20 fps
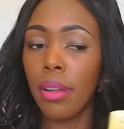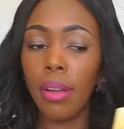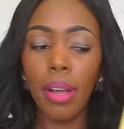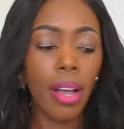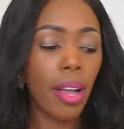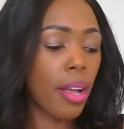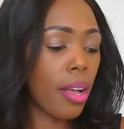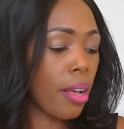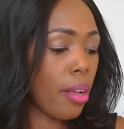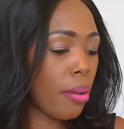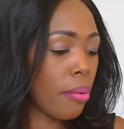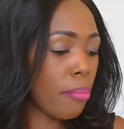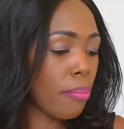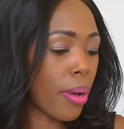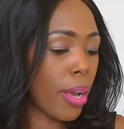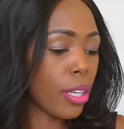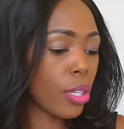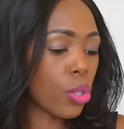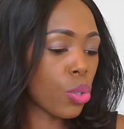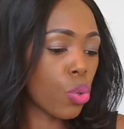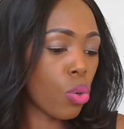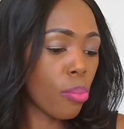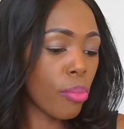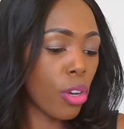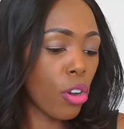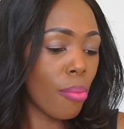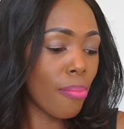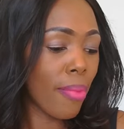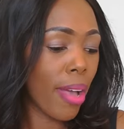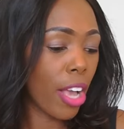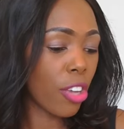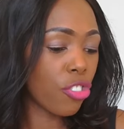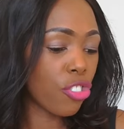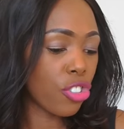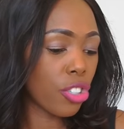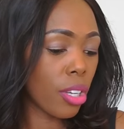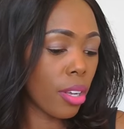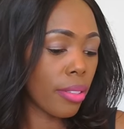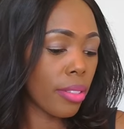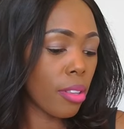By Stormy
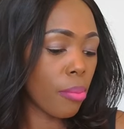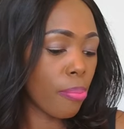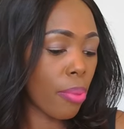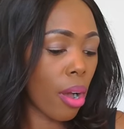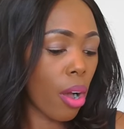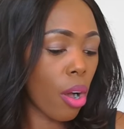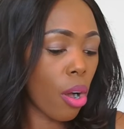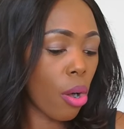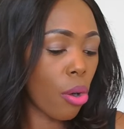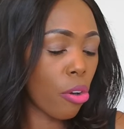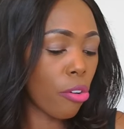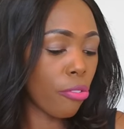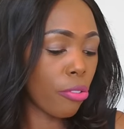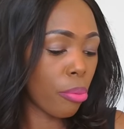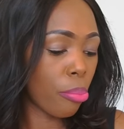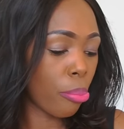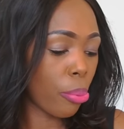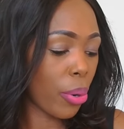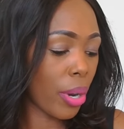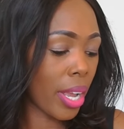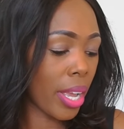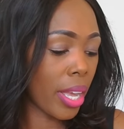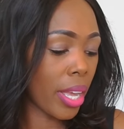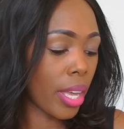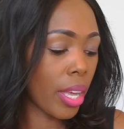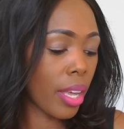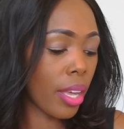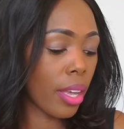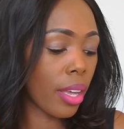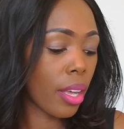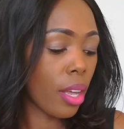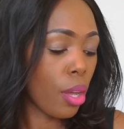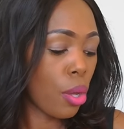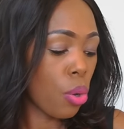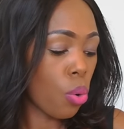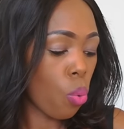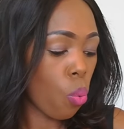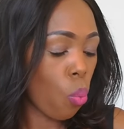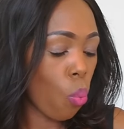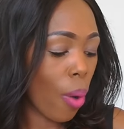O'Mashian, The Power of a Praying
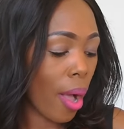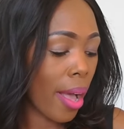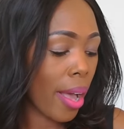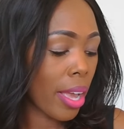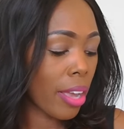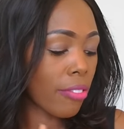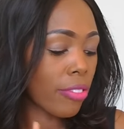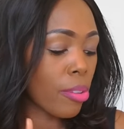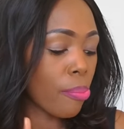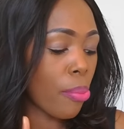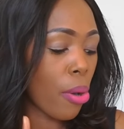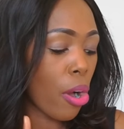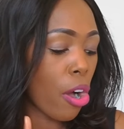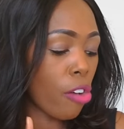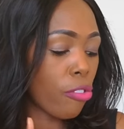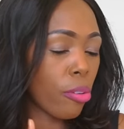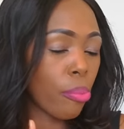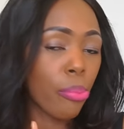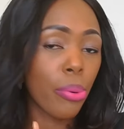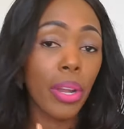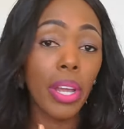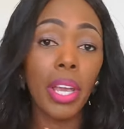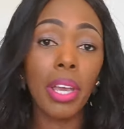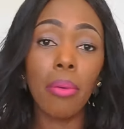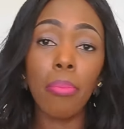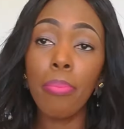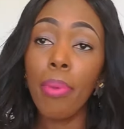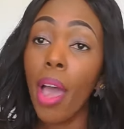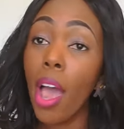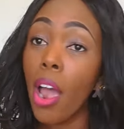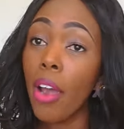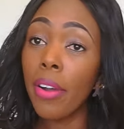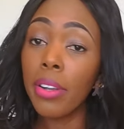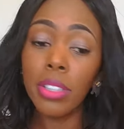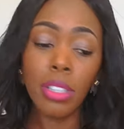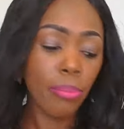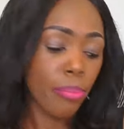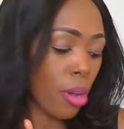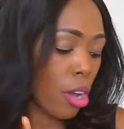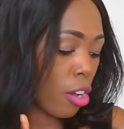Wife, The Power of a Praying
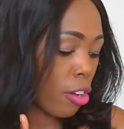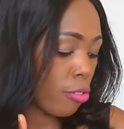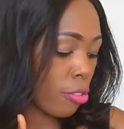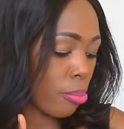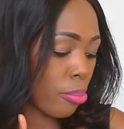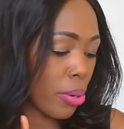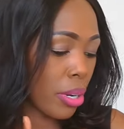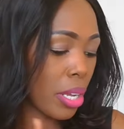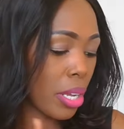Parent, The Power of a